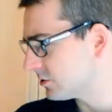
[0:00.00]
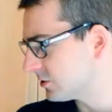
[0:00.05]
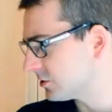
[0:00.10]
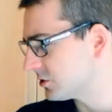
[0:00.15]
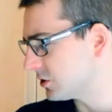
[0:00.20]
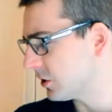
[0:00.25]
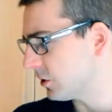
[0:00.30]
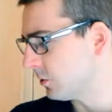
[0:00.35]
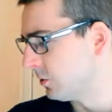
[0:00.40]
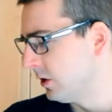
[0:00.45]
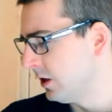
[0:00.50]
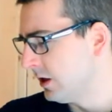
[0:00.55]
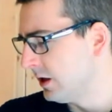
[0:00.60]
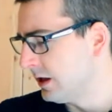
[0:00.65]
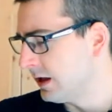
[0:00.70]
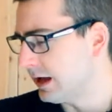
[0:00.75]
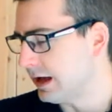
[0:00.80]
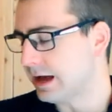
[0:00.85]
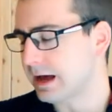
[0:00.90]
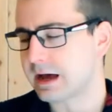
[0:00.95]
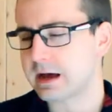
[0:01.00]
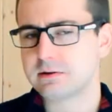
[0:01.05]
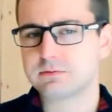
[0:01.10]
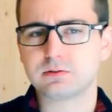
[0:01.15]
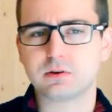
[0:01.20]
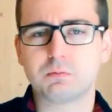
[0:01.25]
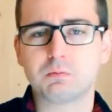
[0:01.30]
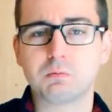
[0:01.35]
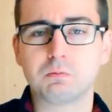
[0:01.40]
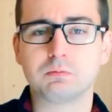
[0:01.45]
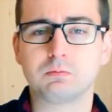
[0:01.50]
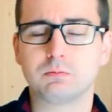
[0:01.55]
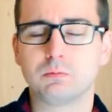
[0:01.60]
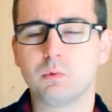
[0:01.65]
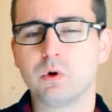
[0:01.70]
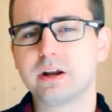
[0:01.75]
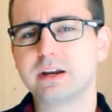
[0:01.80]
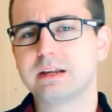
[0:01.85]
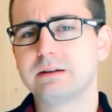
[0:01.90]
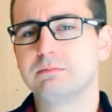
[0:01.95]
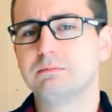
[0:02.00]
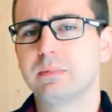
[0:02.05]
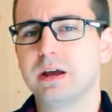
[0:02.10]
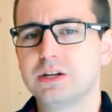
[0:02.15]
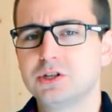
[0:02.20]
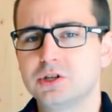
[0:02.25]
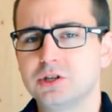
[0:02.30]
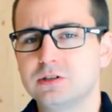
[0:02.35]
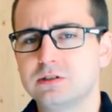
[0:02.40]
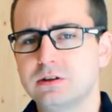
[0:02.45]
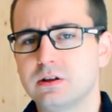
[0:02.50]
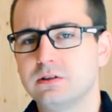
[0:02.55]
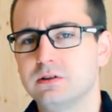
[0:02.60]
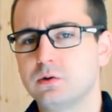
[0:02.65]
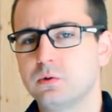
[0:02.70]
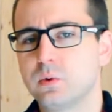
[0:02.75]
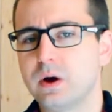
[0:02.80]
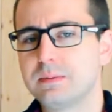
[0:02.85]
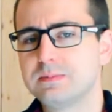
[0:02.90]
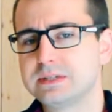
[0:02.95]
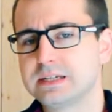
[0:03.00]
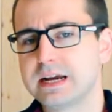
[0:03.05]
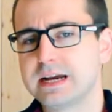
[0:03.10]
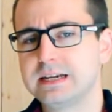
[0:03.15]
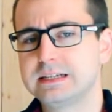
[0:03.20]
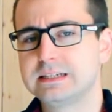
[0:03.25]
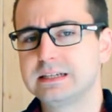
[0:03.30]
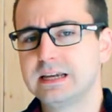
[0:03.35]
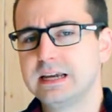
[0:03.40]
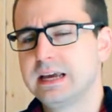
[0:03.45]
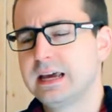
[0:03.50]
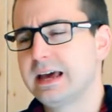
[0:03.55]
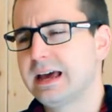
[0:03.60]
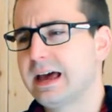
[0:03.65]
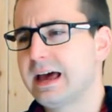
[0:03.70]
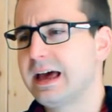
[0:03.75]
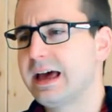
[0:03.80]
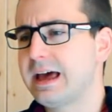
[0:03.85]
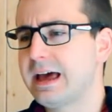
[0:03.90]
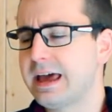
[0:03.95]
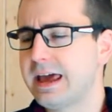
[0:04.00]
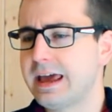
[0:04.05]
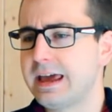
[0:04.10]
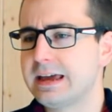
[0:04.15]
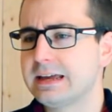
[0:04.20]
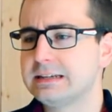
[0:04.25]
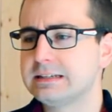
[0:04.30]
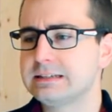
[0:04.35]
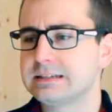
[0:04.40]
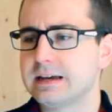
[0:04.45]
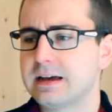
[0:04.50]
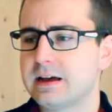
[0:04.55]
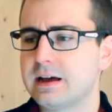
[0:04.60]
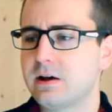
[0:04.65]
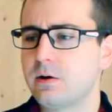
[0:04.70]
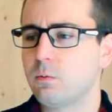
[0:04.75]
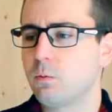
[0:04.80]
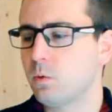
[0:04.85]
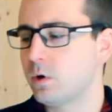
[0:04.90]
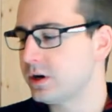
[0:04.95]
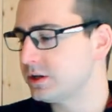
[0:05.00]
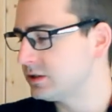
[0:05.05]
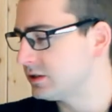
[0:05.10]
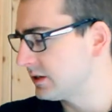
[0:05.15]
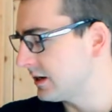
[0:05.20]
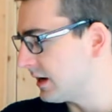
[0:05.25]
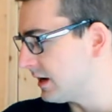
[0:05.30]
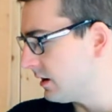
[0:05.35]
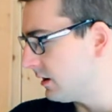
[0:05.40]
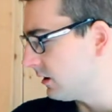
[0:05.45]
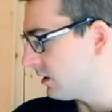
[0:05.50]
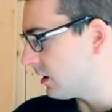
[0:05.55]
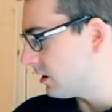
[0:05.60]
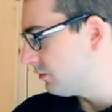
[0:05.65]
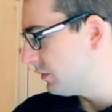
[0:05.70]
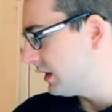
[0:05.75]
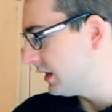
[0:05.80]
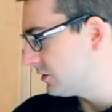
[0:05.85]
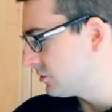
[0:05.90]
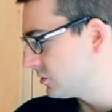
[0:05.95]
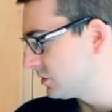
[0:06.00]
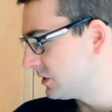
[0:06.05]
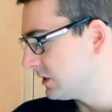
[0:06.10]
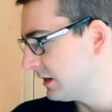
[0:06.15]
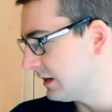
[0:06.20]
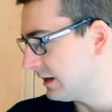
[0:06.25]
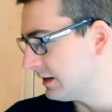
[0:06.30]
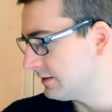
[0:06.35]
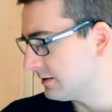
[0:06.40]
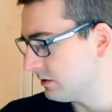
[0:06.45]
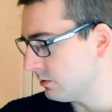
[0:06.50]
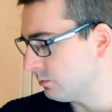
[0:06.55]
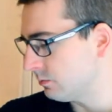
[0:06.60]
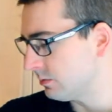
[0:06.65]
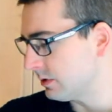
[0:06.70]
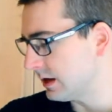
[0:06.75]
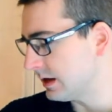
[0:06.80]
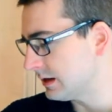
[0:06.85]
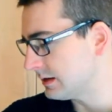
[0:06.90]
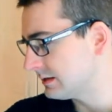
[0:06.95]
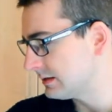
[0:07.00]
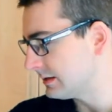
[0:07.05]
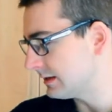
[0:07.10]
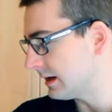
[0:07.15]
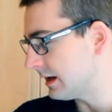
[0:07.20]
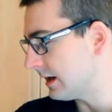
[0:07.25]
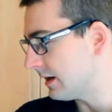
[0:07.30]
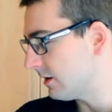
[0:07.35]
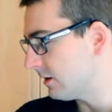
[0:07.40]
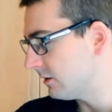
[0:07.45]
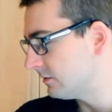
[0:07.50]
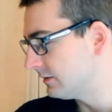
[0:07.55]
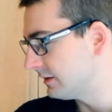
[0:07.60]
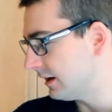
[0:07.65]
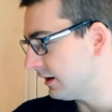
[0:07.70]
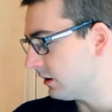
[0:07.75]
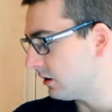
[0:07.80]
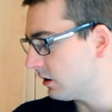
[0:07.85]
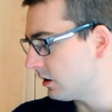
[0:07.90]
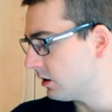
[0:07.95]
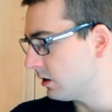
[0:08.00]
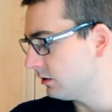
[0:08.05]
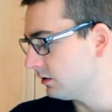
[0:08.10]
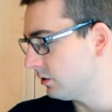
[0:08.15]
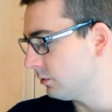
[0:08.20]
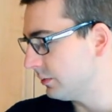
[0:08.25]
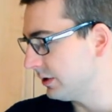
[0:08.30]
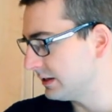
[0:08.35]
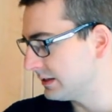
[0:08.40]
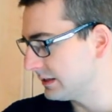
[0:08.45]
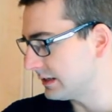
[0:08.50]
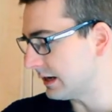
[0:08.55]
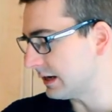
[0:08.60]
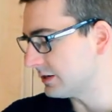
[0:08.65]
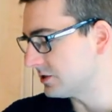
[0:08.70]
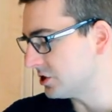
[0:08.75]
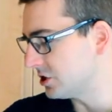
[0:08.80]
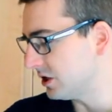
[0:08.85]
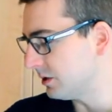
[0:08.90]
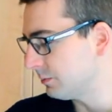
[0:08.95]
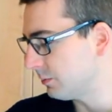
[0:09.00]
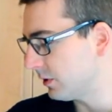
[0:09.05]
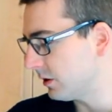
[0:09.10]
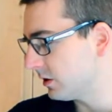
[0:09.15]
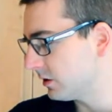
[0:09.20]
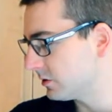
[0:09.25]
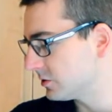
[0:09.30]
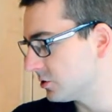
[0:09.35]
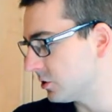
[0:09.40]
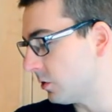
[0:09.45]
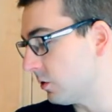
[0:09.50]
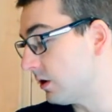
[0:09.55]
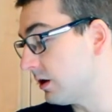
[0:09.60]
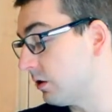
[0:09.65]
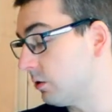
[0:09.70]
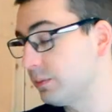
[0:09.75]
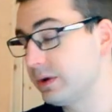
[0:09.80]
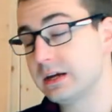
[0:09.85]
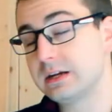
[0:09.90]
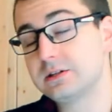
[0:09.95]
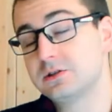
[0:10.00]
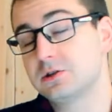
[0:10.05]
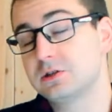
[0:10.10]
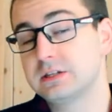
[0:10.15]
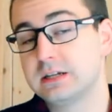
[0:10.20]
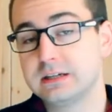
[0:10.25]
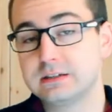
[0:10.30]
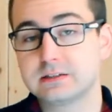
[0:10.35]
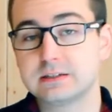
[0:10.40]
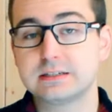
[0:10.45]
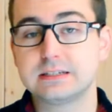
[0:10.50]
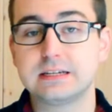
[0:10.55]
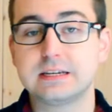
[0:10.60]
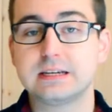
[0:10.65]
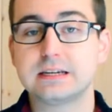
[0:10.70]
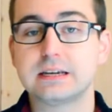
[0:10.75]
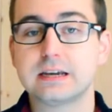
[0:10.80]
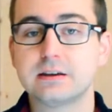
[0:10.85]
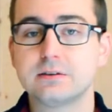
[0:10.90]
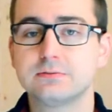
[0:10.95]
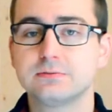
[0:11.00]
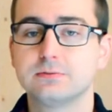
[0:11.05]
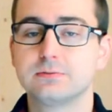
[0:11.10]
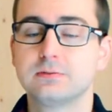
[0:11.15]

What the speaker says: or so, from what it mentions on their website. And what kind of got me interested in them is they're a little bit cheaper. So it'll be interesting to see if